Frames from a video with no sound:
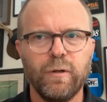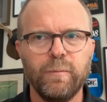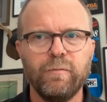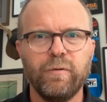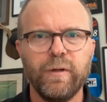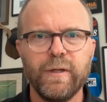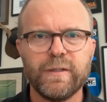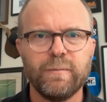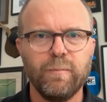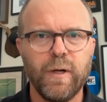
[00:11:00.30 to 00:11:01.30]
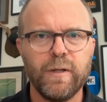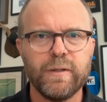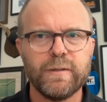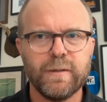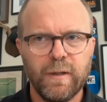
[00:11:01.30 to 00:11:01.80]
me for this
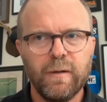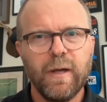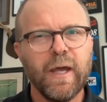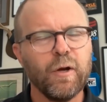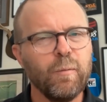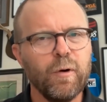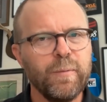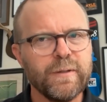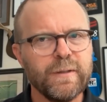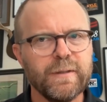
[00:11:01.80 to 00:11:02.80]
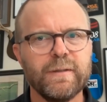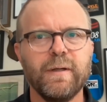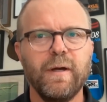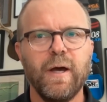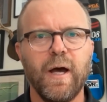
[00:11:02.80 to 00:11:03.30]
month's Handle More Business.
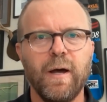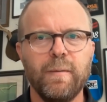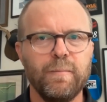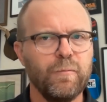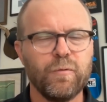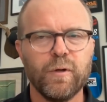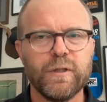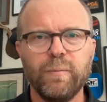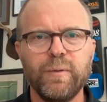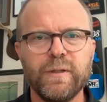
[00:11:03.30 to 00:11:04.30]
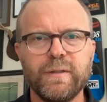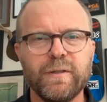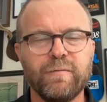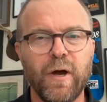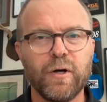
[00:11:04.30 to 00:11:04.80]
I'm, of course,
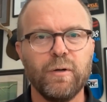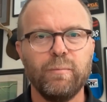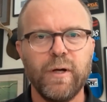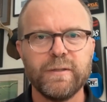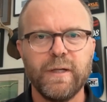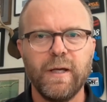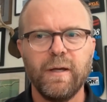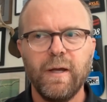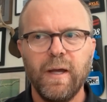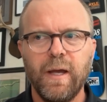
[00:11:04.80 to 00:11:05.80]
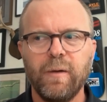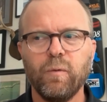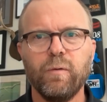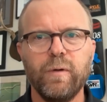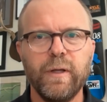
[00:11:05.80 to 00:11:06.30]
MPC's founder and president, and
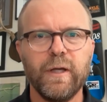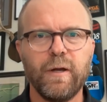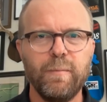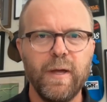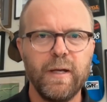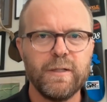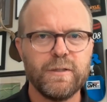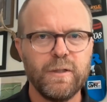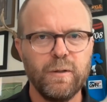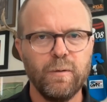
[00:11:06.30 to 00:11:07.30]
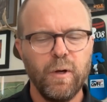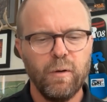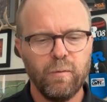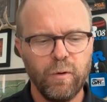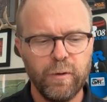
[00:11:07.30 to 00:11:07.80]
we're really committed to
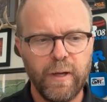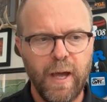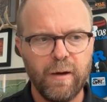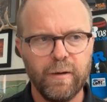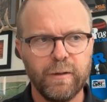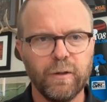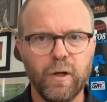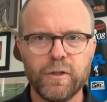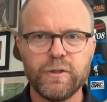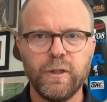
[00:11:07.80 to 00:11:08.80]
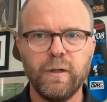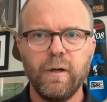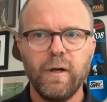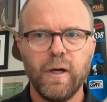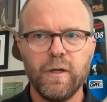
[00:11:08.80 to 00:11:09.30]
rolling out and launching
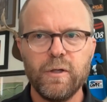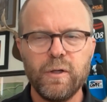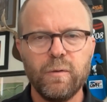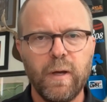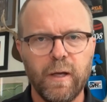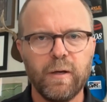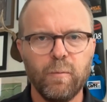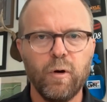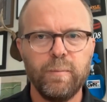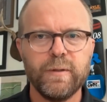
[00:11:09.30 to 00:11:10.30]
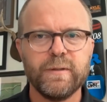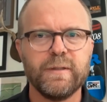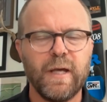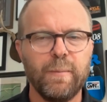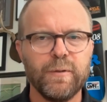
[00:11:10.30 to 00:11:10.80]
a new Handle More
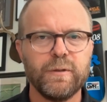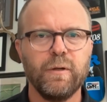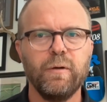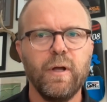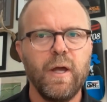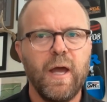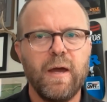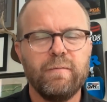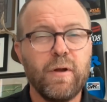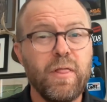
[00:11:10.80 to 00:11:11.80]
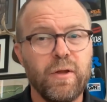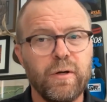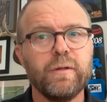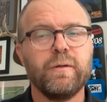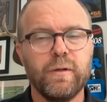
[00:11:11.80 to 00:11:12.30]
Business episode every
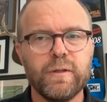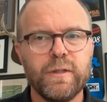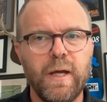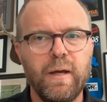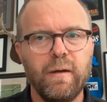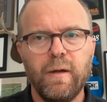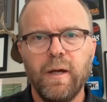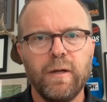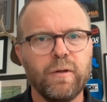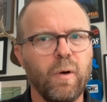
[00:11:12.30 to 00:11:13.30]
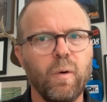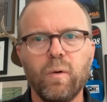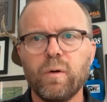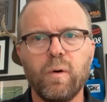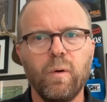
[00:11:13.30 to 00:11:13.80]
third Thursday. And the
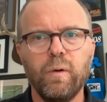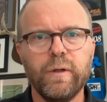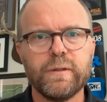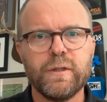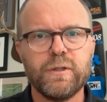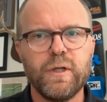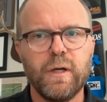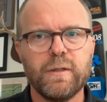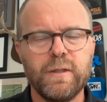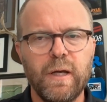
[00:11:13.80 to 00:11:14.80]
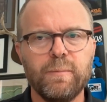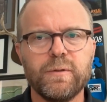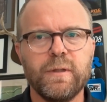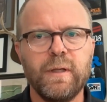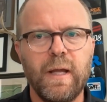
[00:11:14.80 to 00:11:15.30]
whole goal is to share
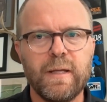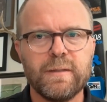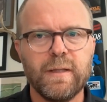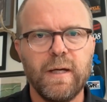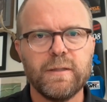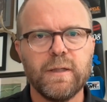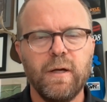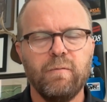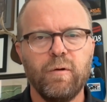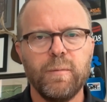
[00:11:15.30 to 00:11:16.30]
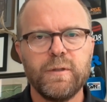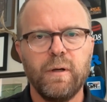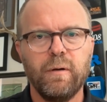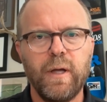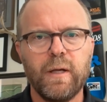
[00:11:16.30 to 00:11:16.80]
tips and insights for
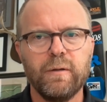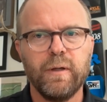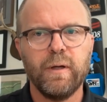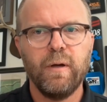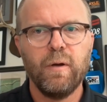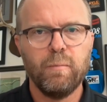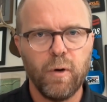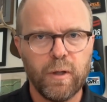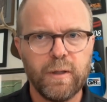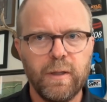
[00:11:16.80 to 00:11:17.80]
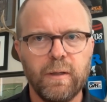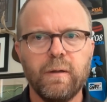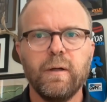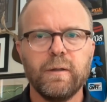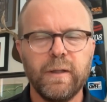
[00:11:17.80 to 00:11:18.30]
material handling
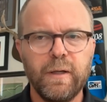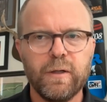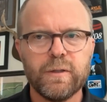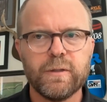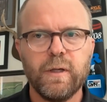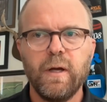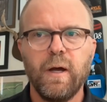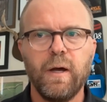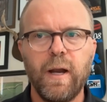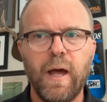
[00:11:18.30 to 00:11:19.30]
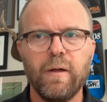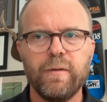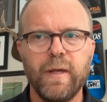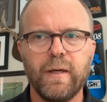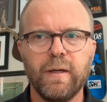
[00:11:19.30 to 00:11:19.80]
marketing leaders on how
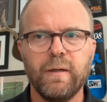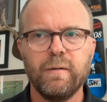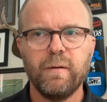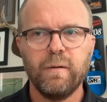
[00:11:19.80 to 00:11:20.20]
they can